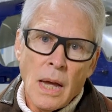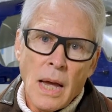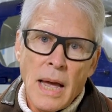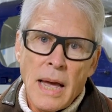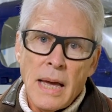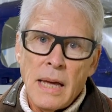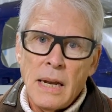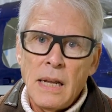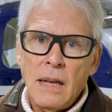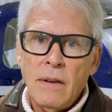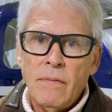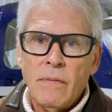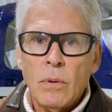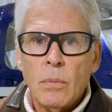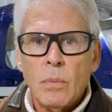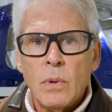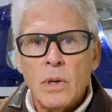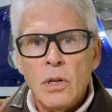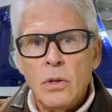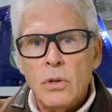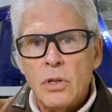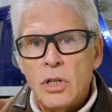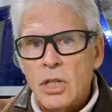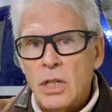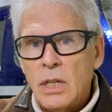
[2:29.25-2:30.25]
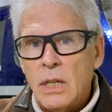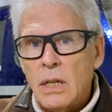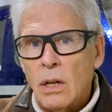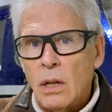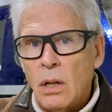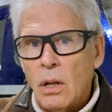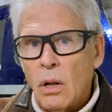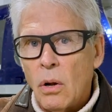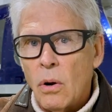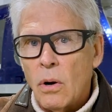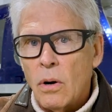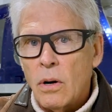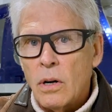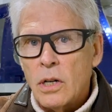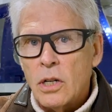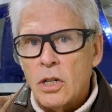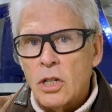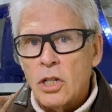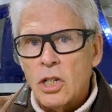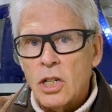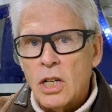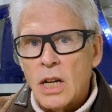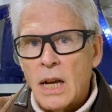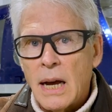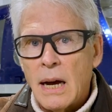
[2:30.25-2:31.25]
And even when you see a
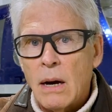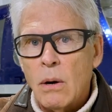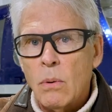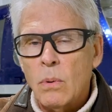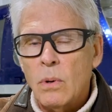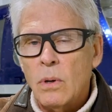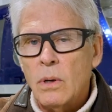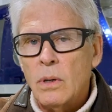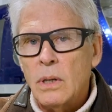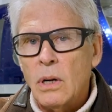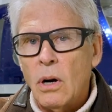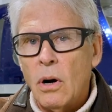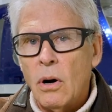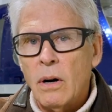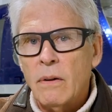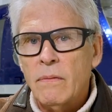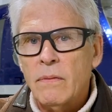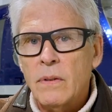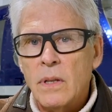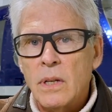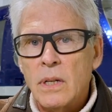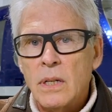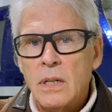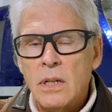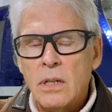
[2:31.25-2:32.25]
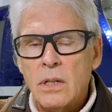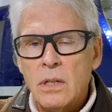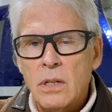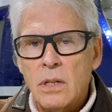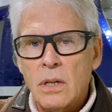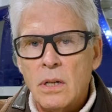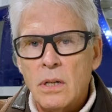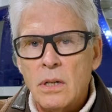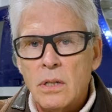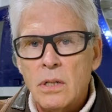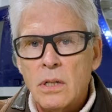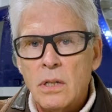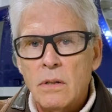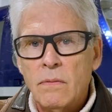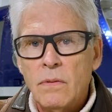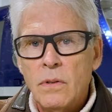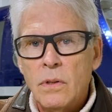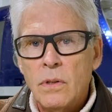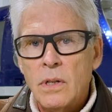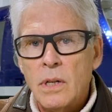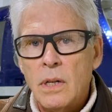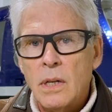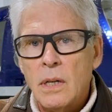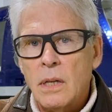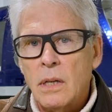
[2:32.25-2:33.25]
large tower off in the distance, if
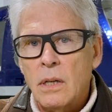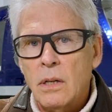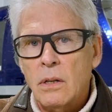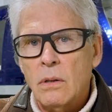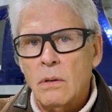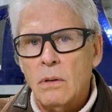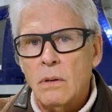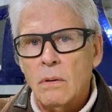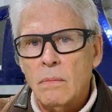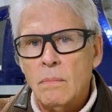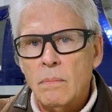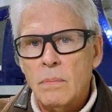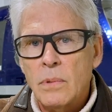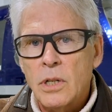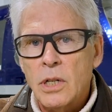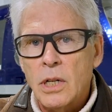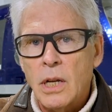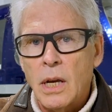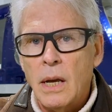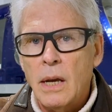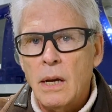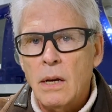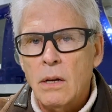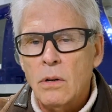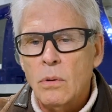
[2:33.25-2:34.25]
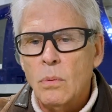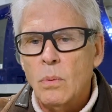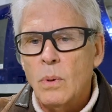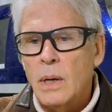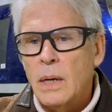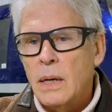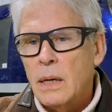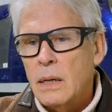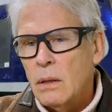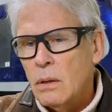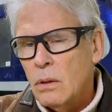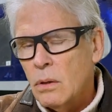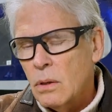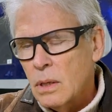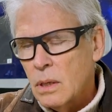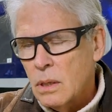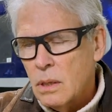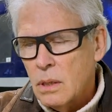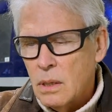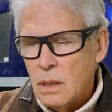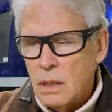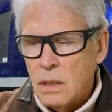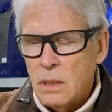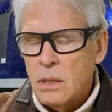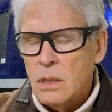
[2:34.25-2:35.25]
you take your scan away and look
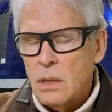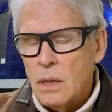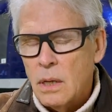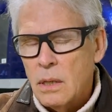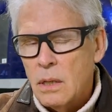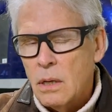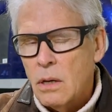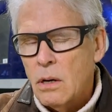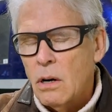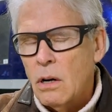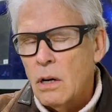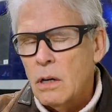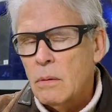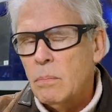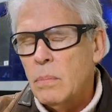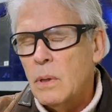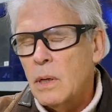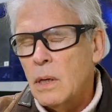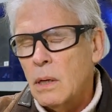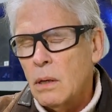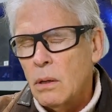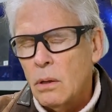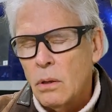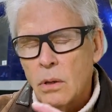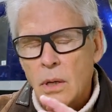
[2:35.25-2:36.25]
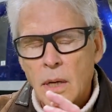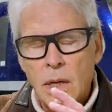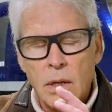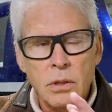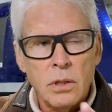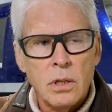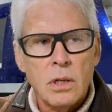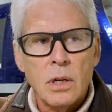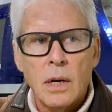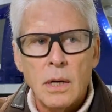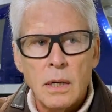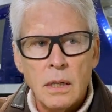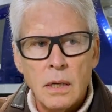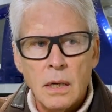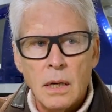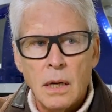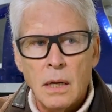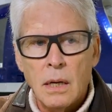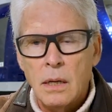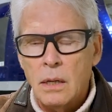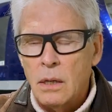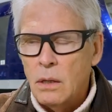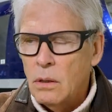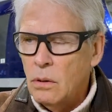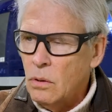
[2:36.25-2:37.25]
at the inside the cockpit and look outside
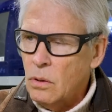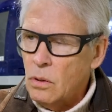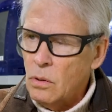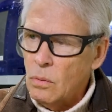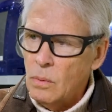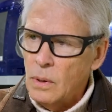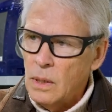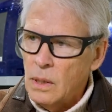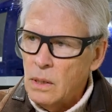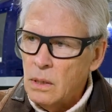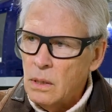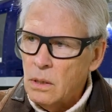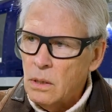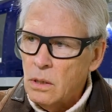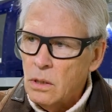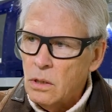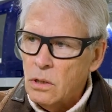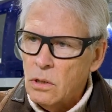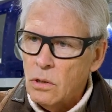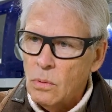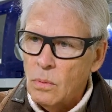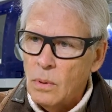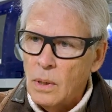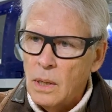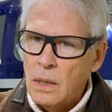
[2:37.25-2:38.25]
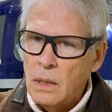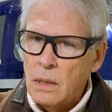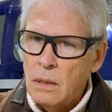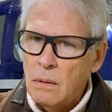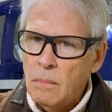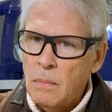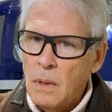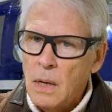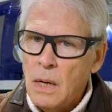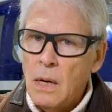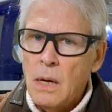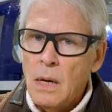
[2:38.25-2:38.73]
again and look around at the terrain